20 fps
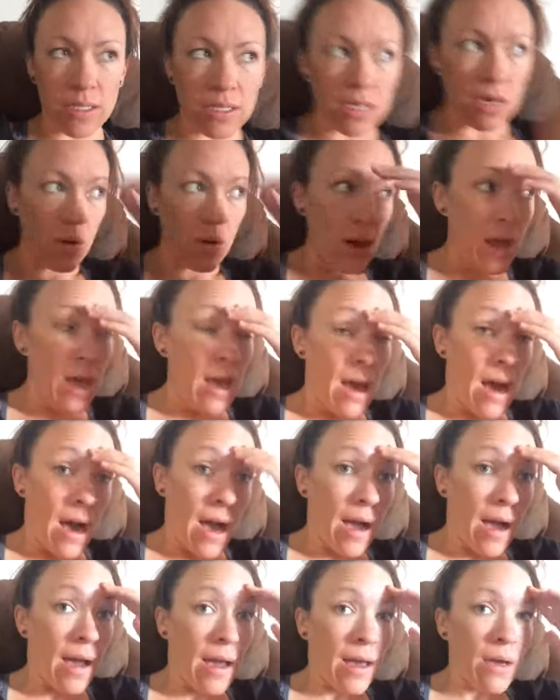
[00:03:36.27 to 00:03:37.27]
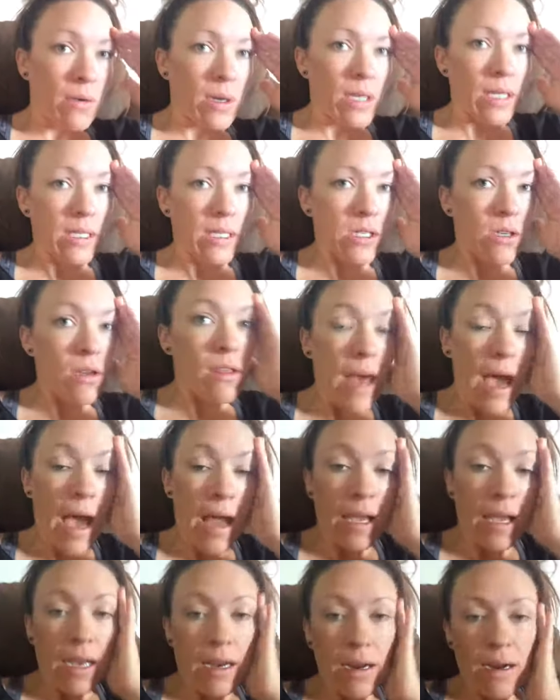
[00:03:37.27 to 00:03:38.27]
So I will do
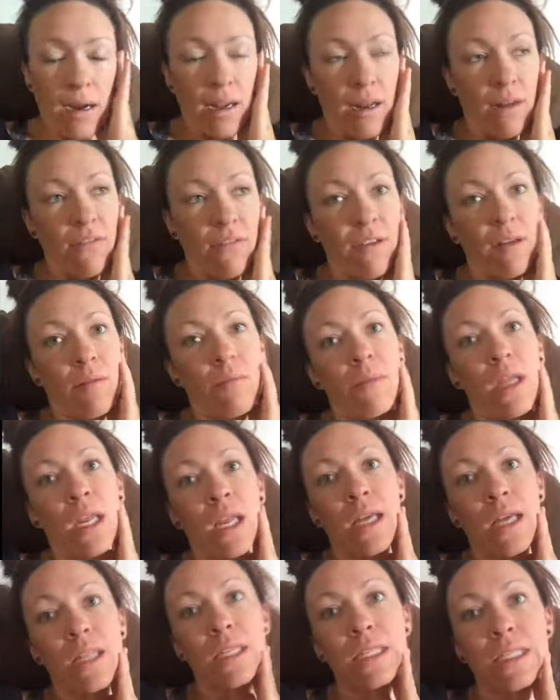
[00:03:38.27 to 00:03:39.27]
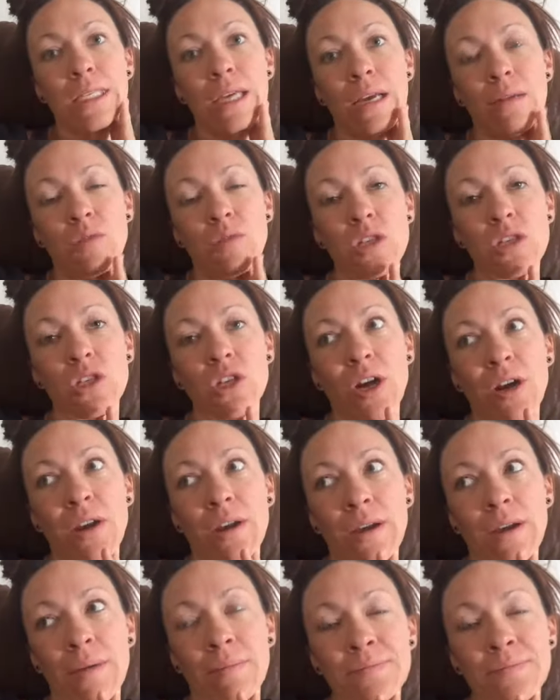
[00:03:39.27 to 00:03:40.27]
that here in a few minutes. I'm just trying
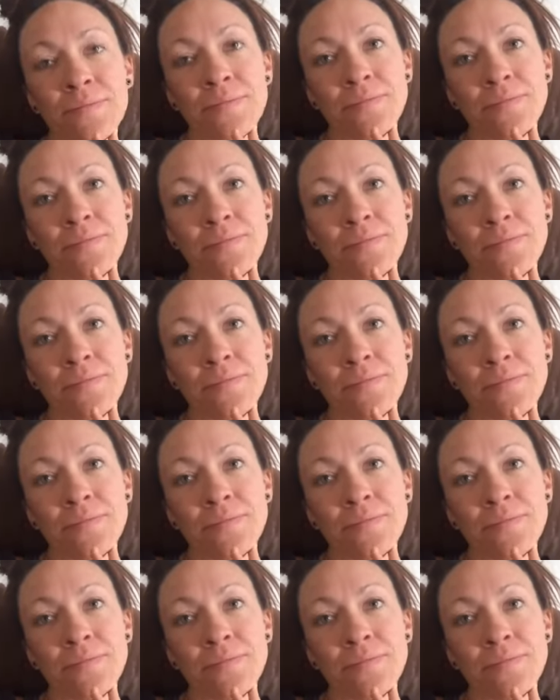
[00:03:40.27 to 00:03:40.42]
to